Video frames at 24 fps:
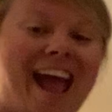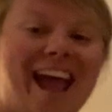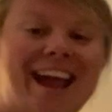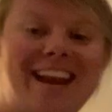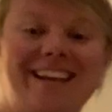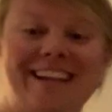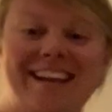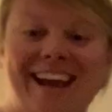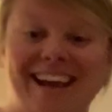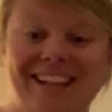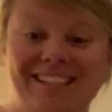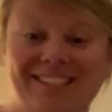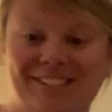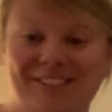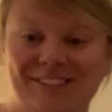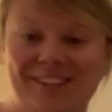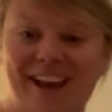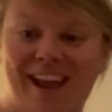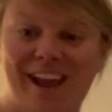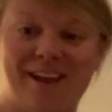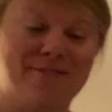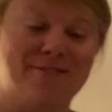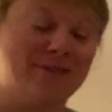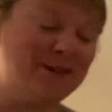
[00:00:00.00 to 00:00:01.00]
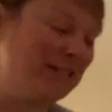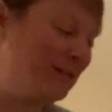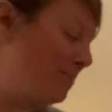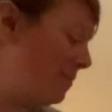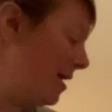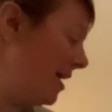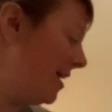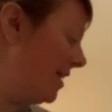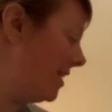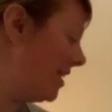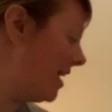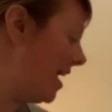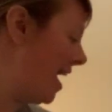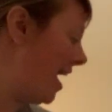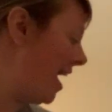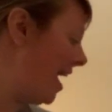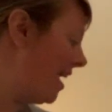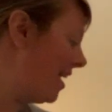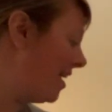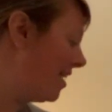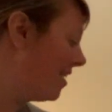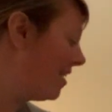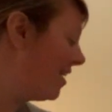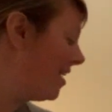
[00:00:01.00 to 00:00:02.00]
And yesterday was
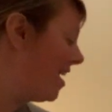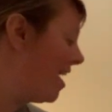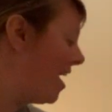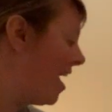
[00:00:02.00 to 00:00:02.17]
Monday.